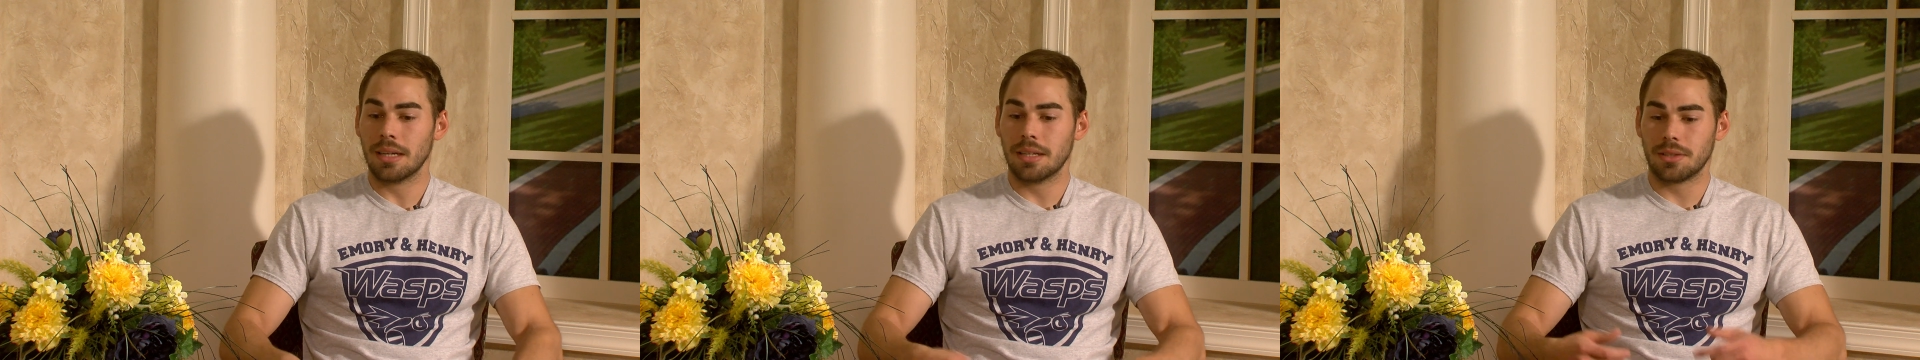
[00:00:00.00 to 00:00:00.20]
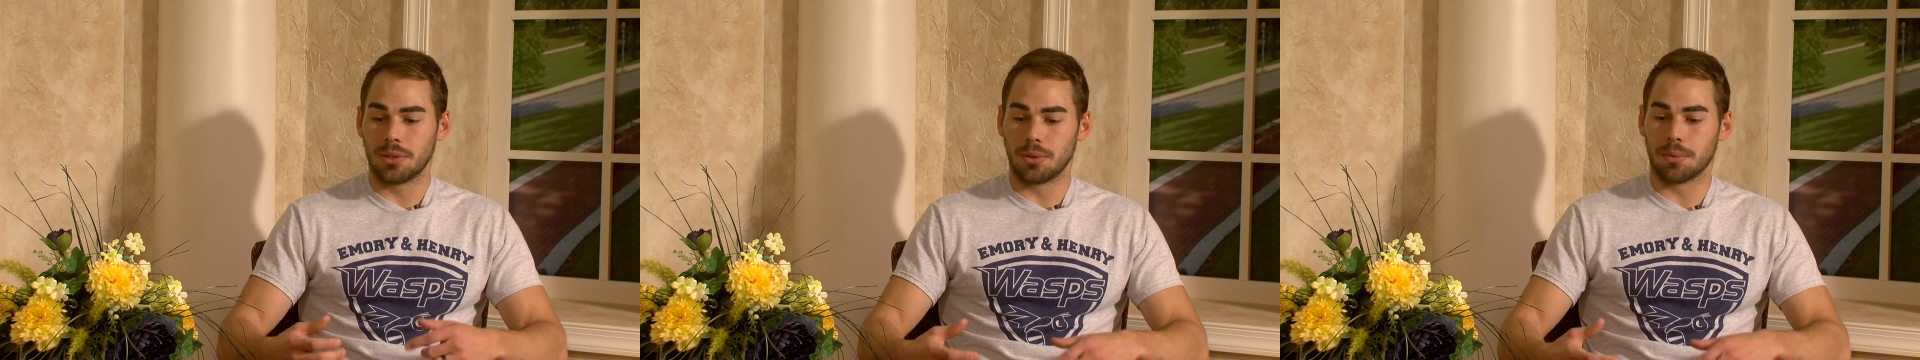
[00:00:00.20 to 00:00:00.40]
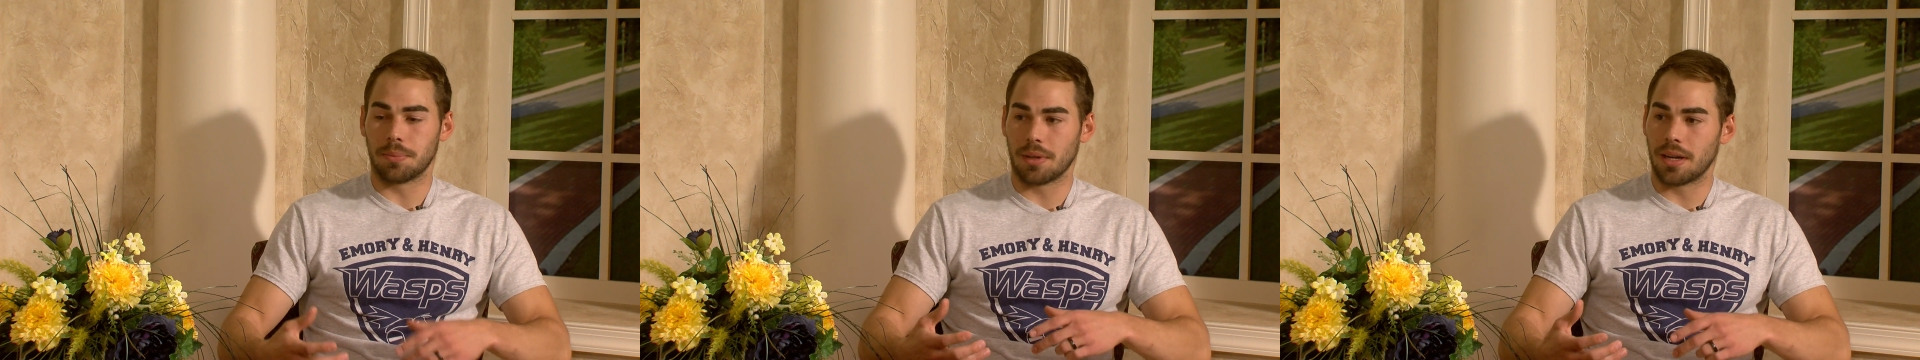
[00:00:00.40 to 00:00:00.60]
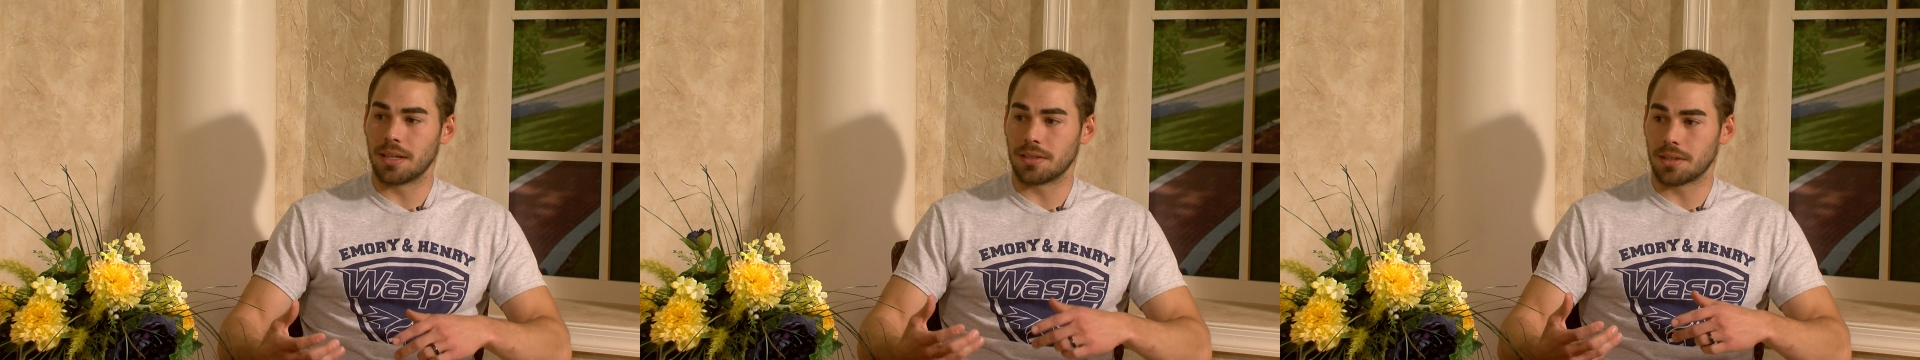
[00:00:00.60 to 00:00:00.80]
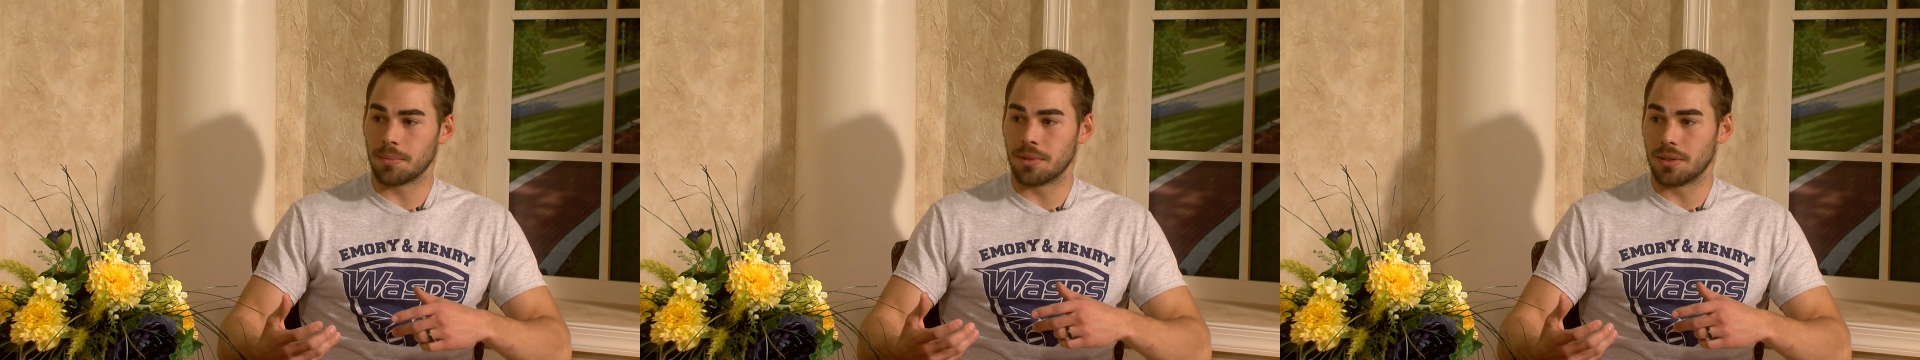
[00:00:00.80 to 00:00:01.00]
to apply
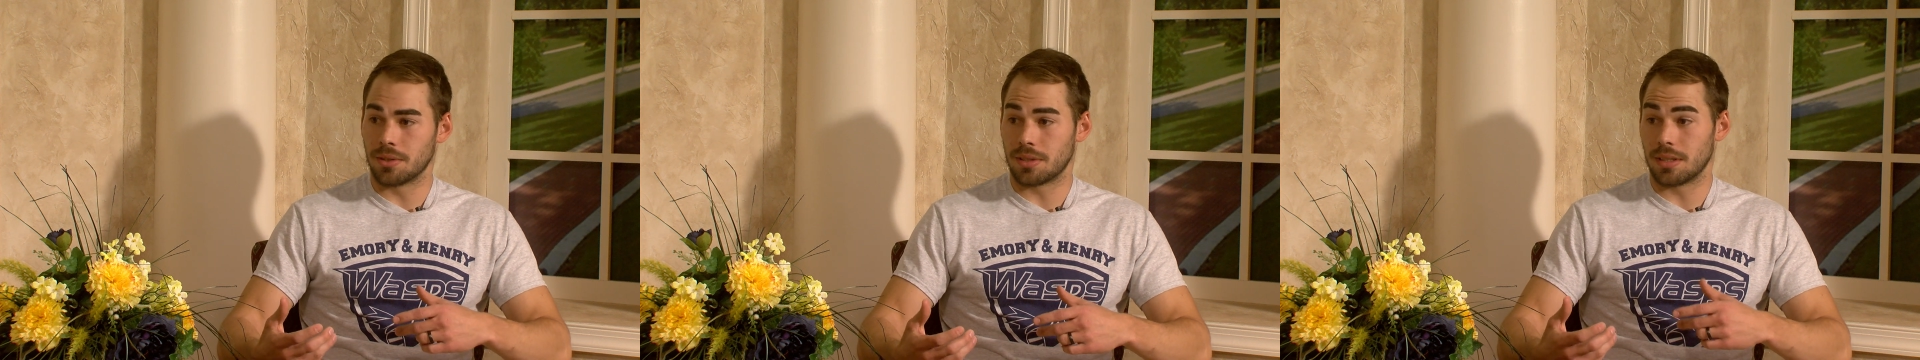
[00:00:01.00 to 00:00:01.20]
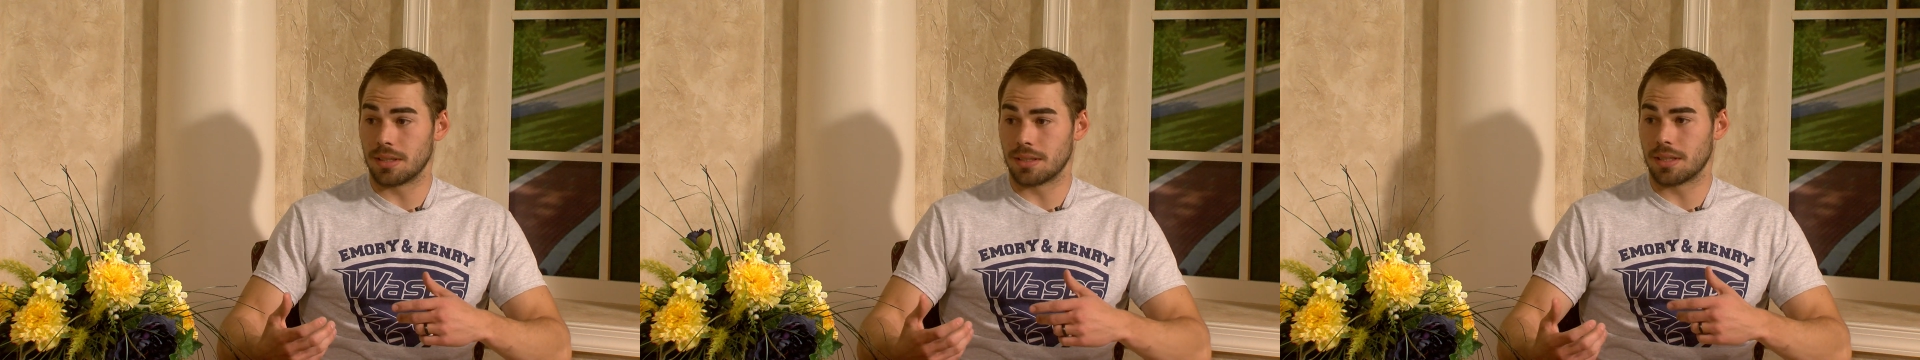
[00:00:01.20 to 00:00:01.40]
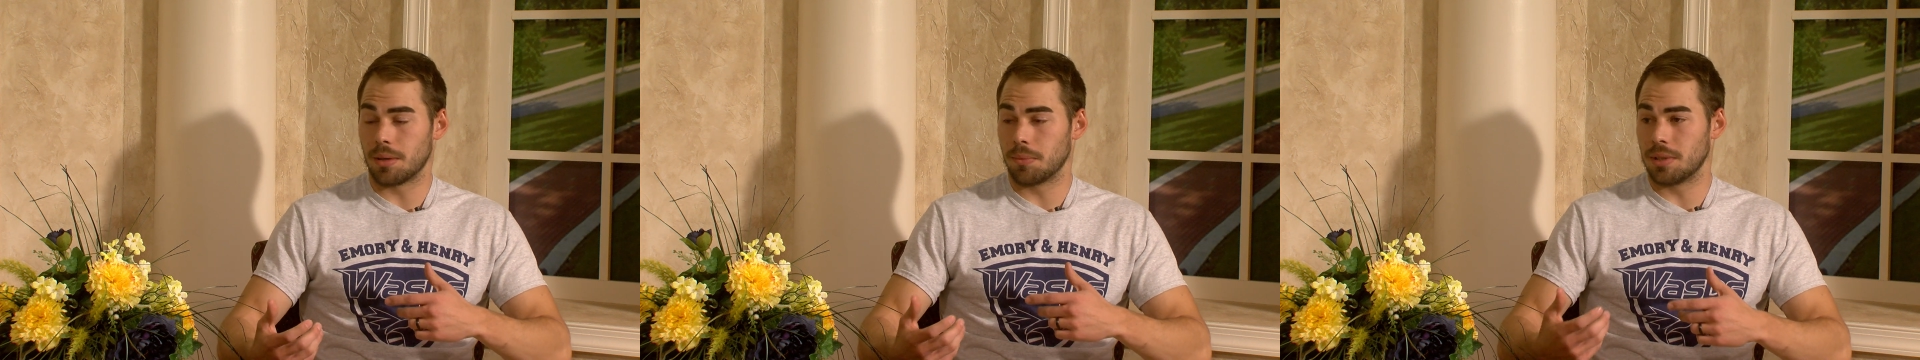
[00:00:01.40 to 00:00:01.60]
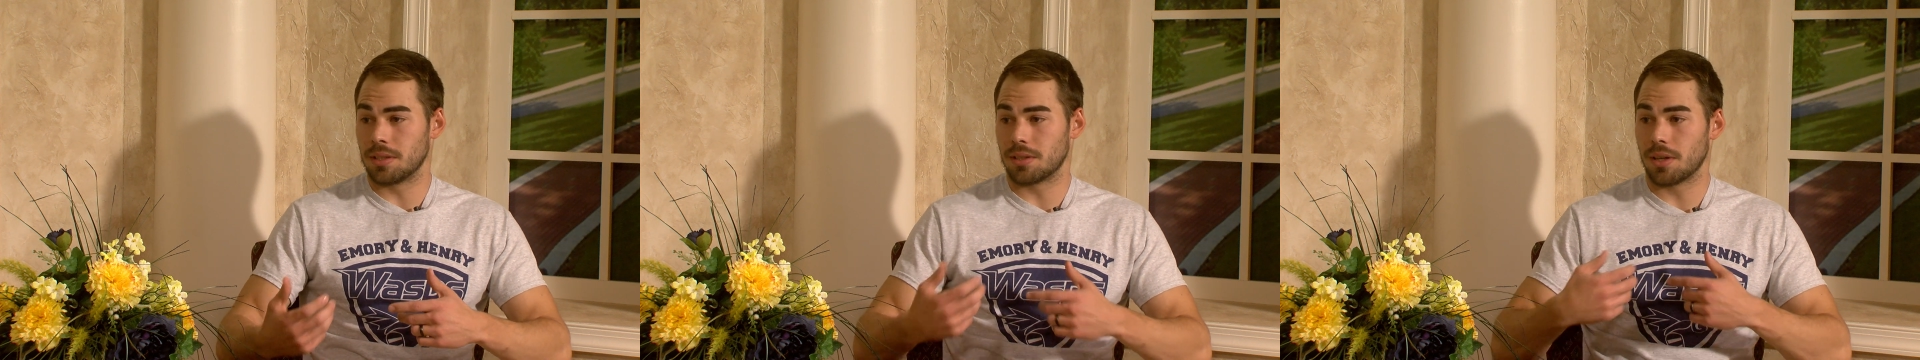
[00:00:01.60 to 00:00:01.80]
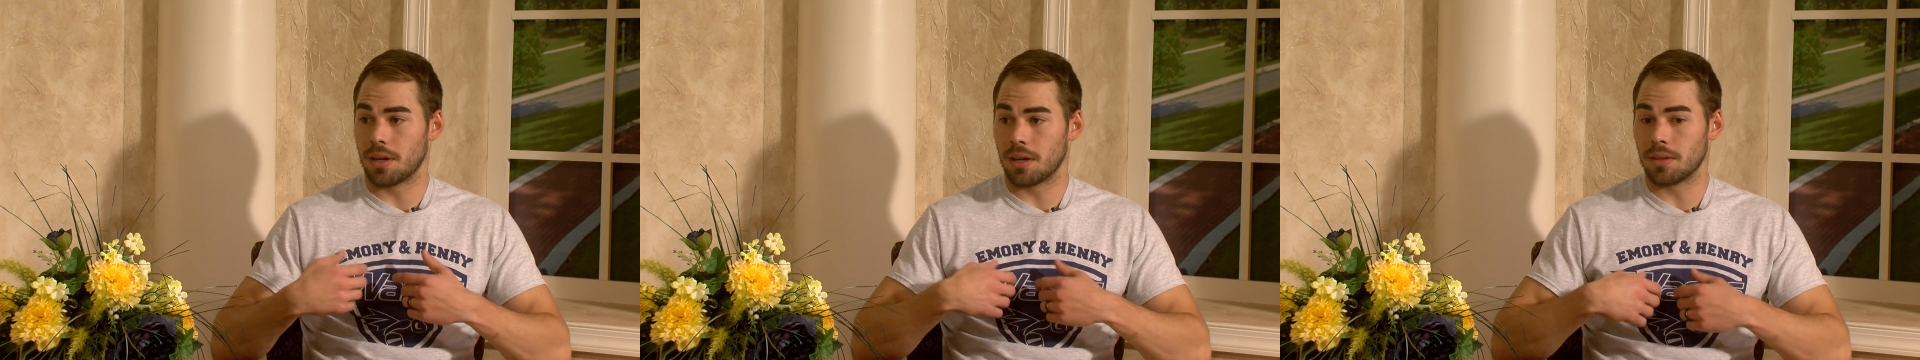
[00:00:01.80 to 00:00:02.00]
some of those things that we
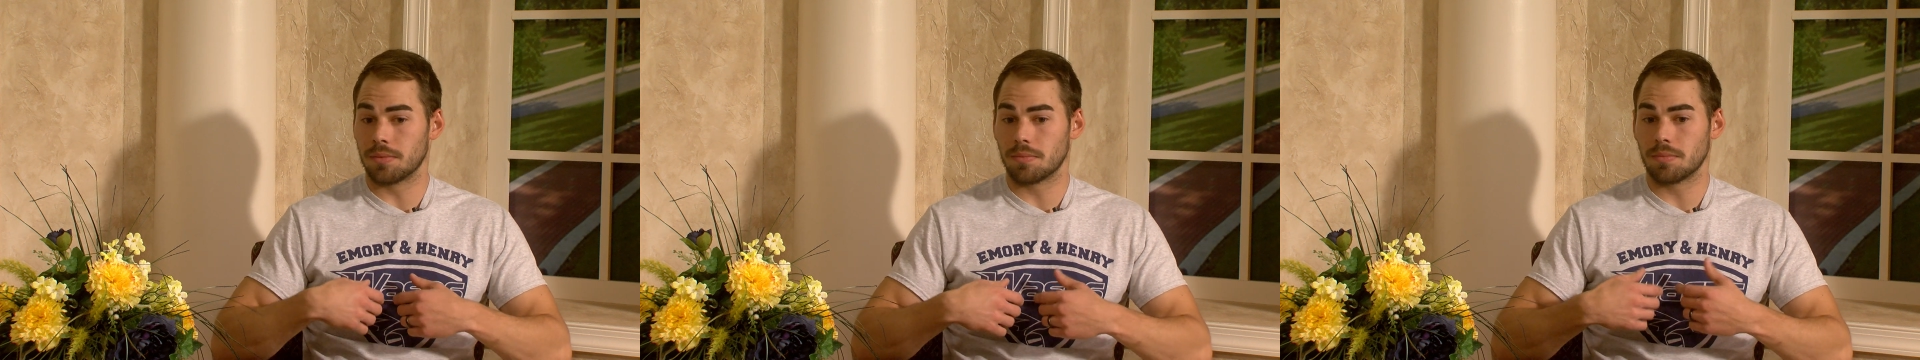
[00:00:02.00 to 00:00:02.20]
saw